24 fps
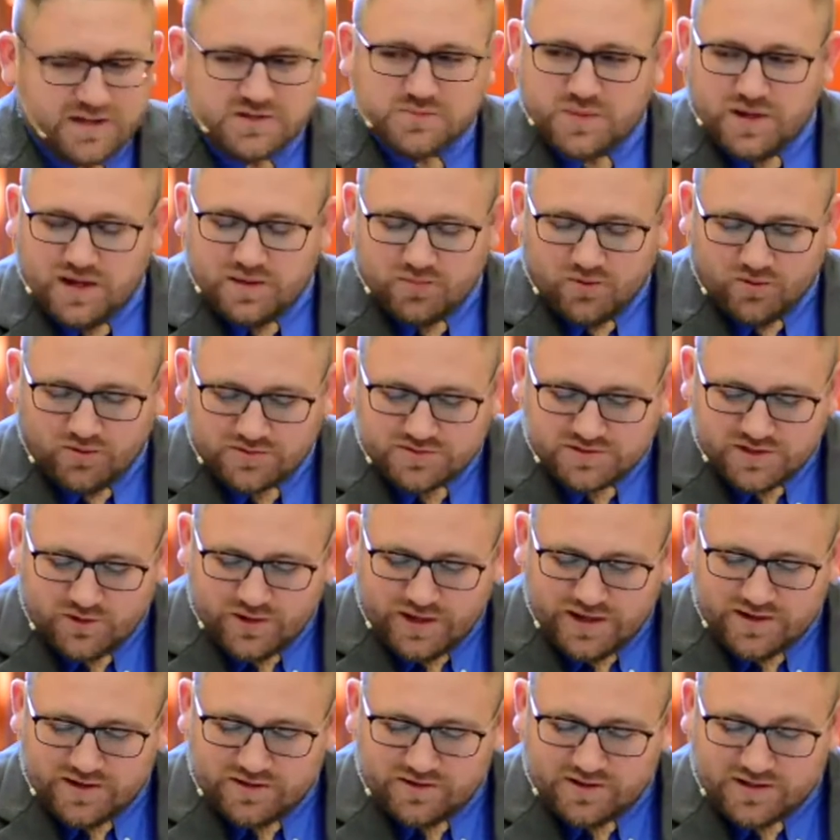people. So
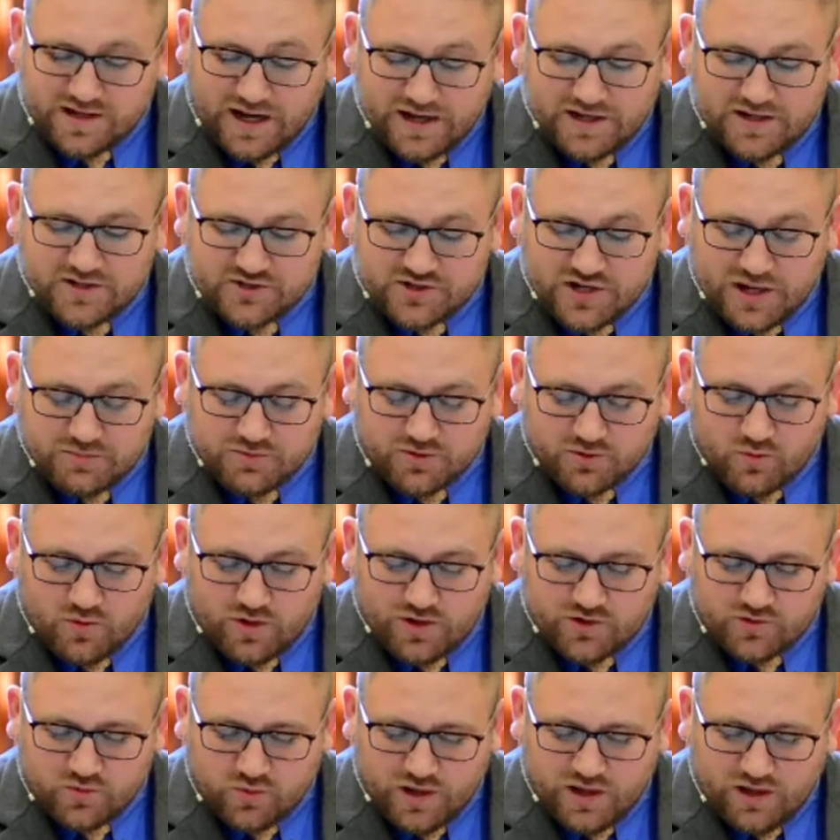in Titus chapter
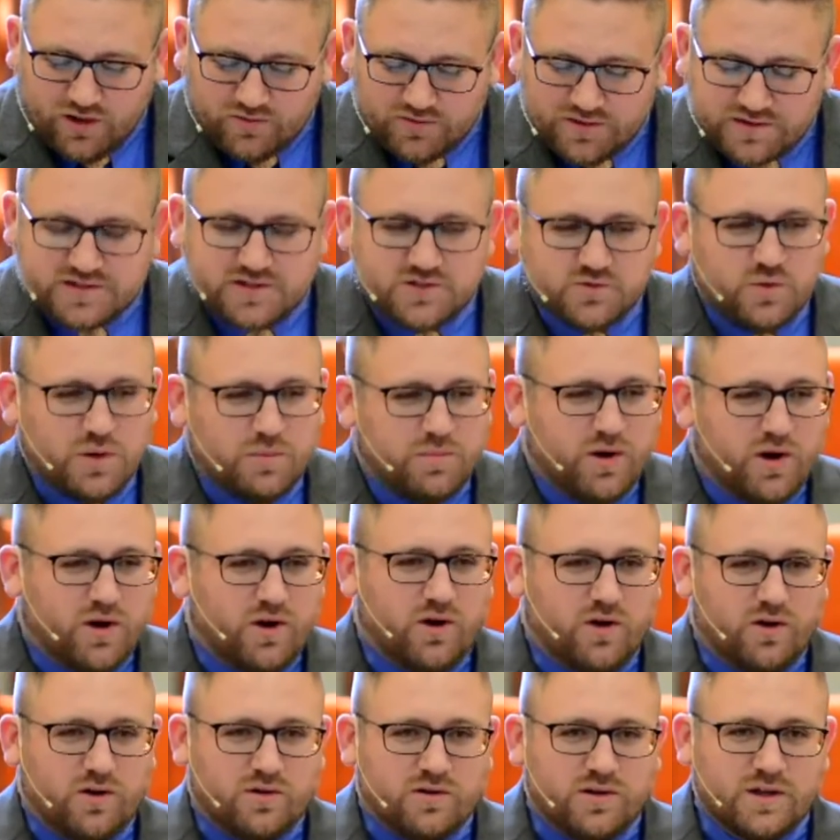one twelve, this is what
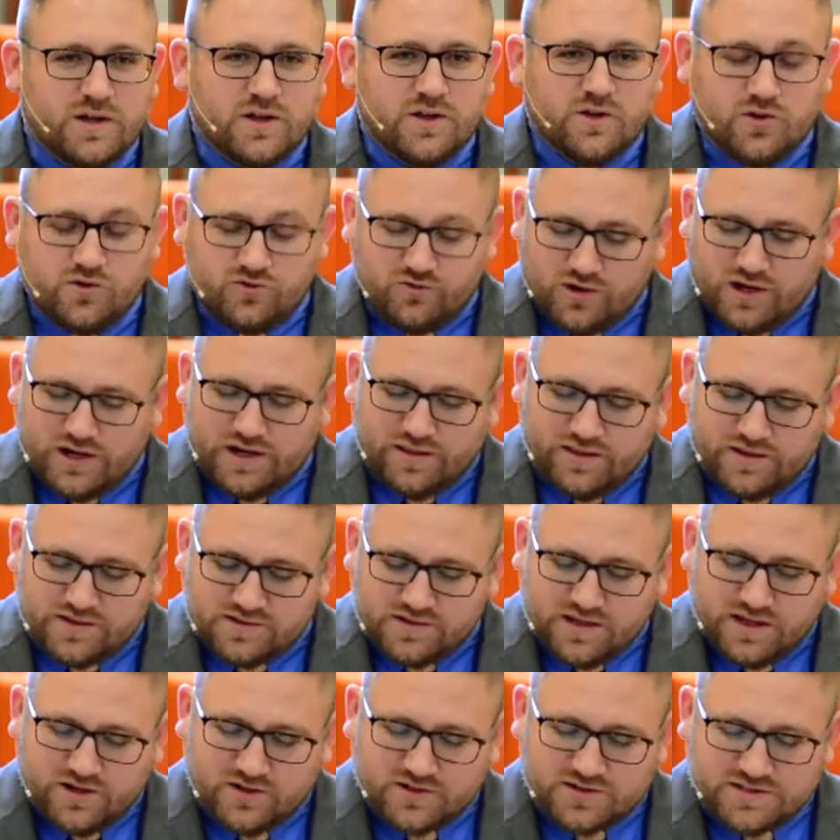Paul, who's writing this
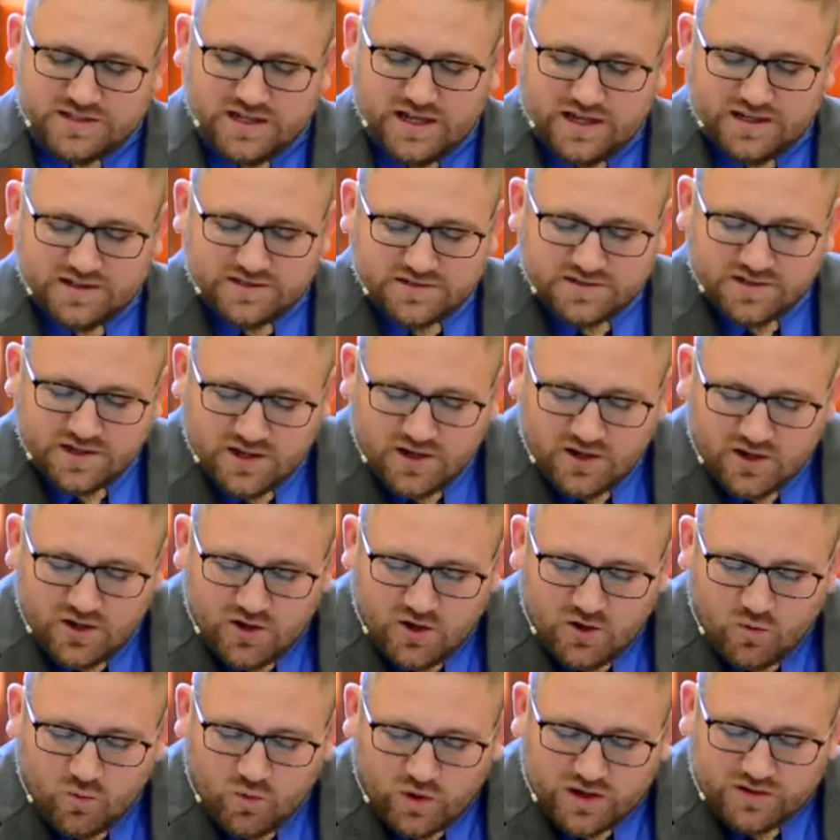letter, says.
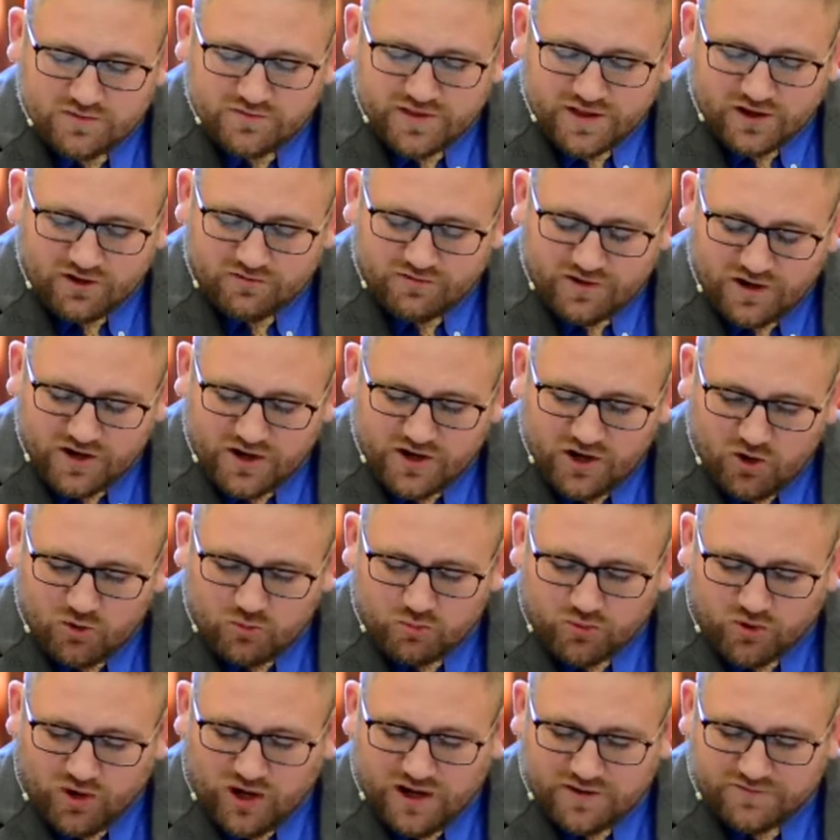"One of their very own
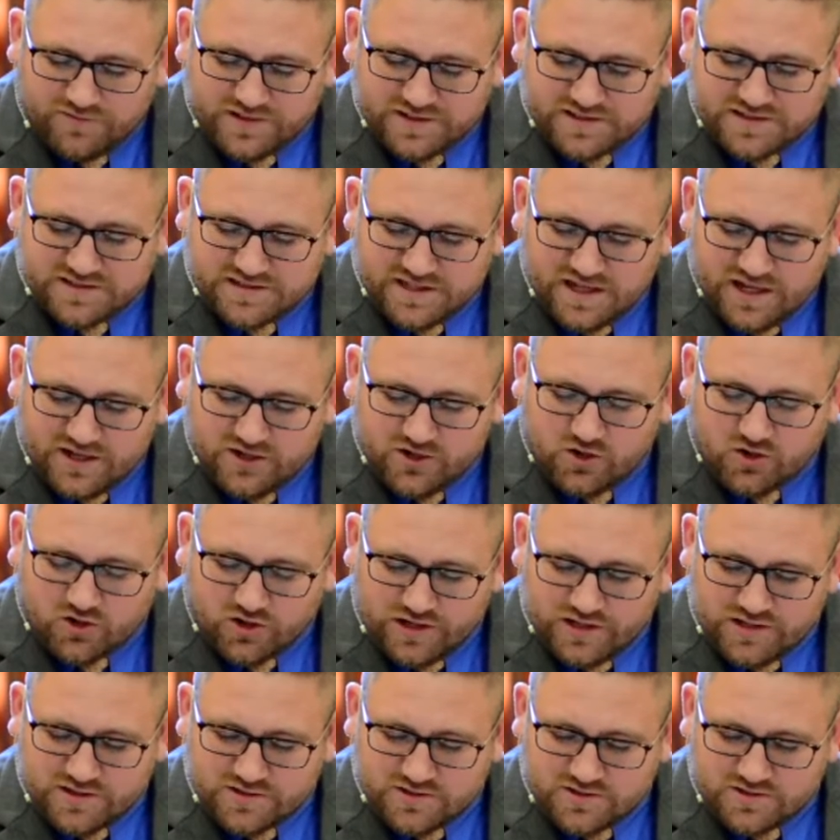prophets said,
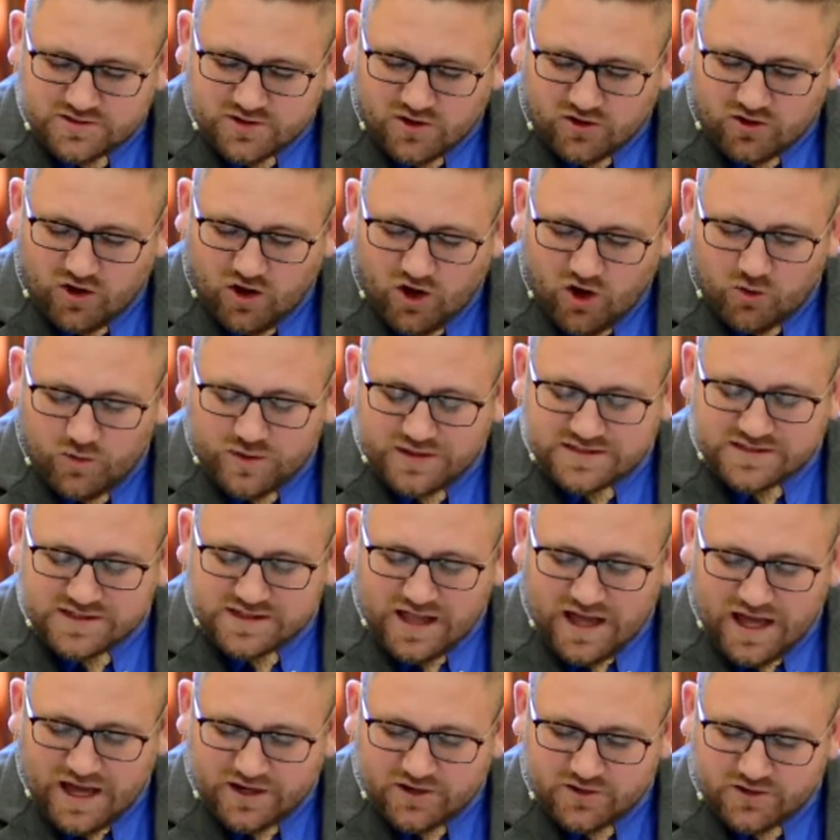'Cretans are always
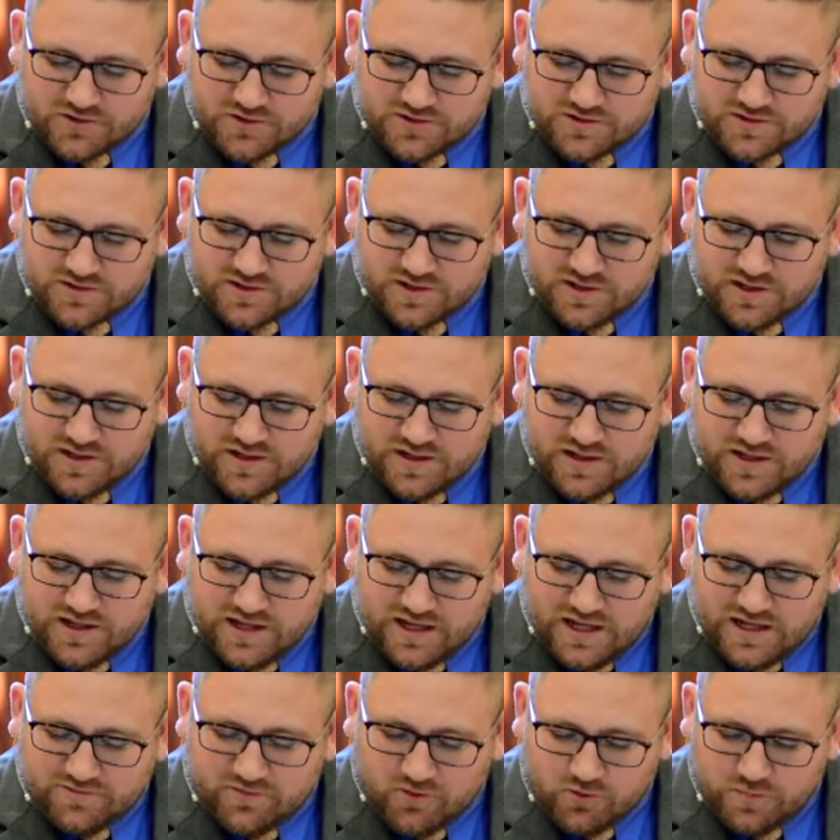liars,
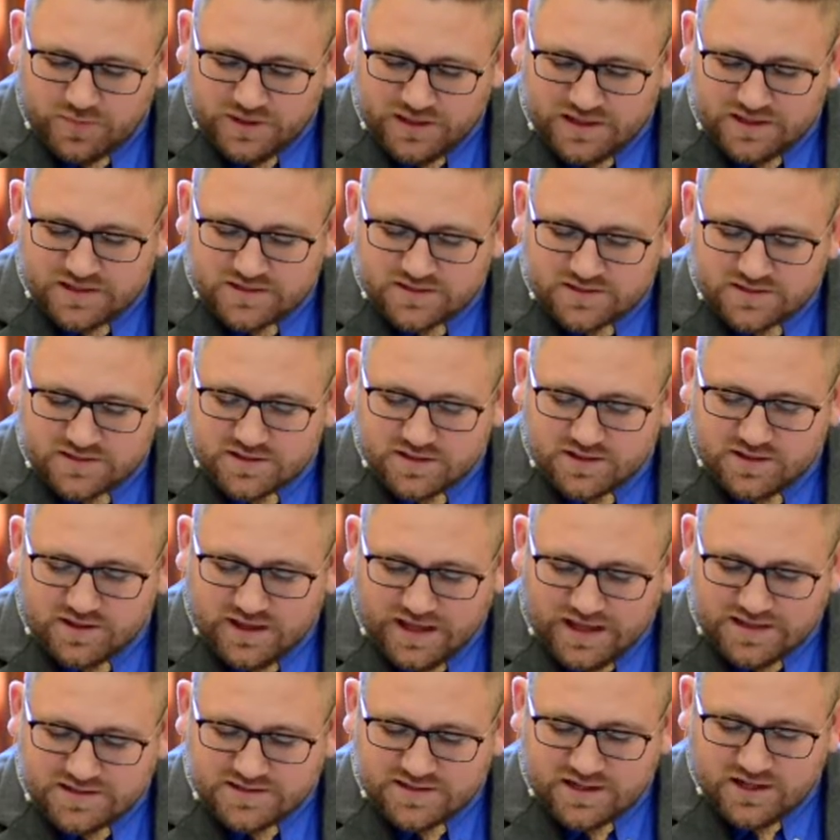evil beasts,
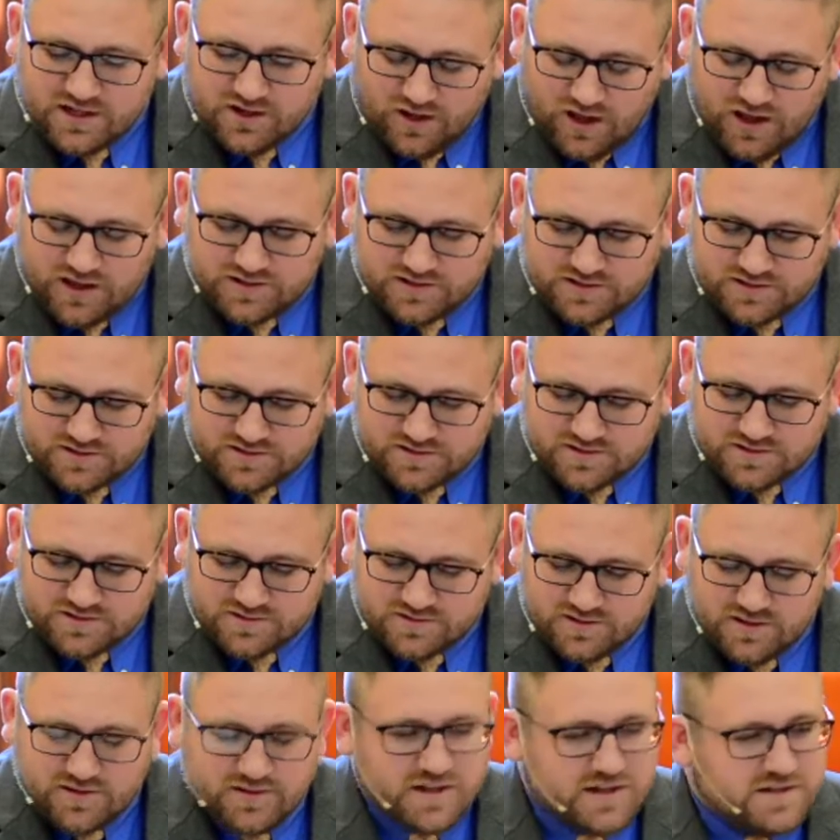lazy gluttons.
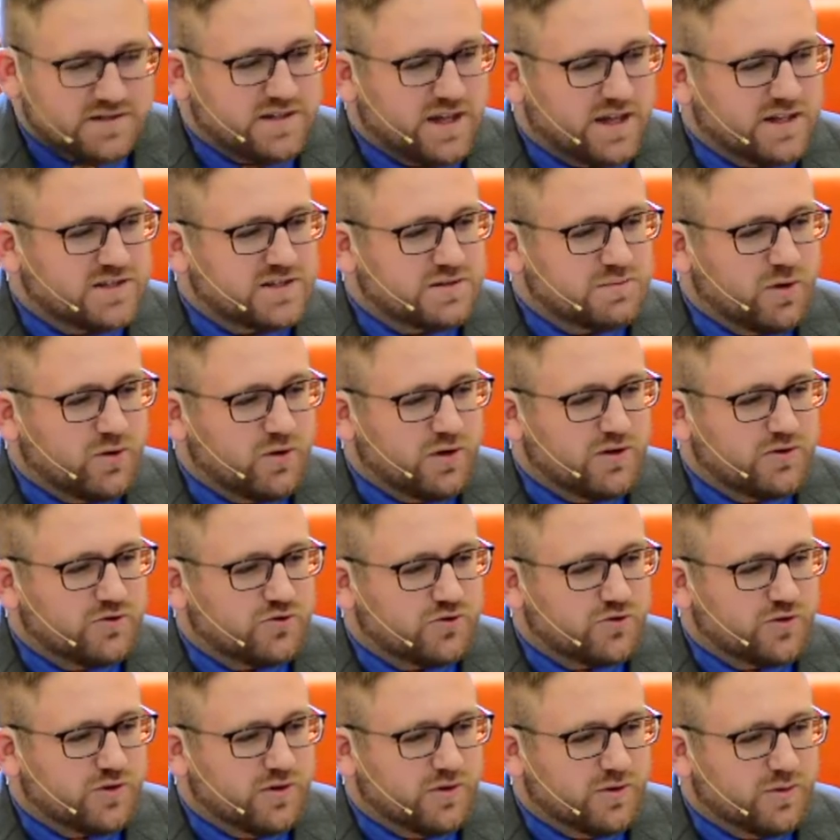This testimony is
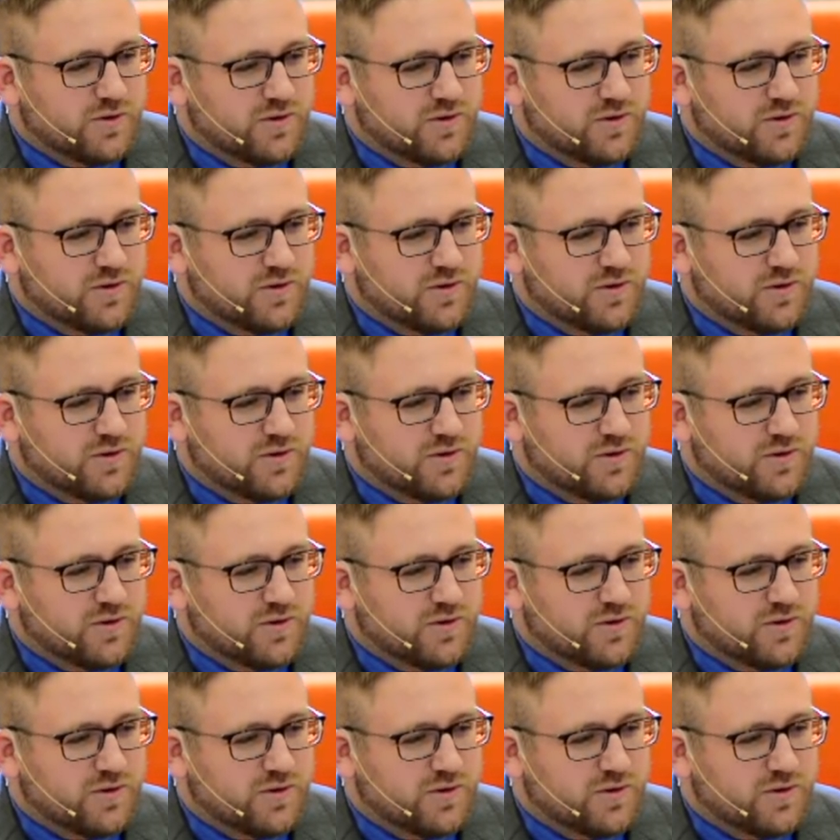true.'"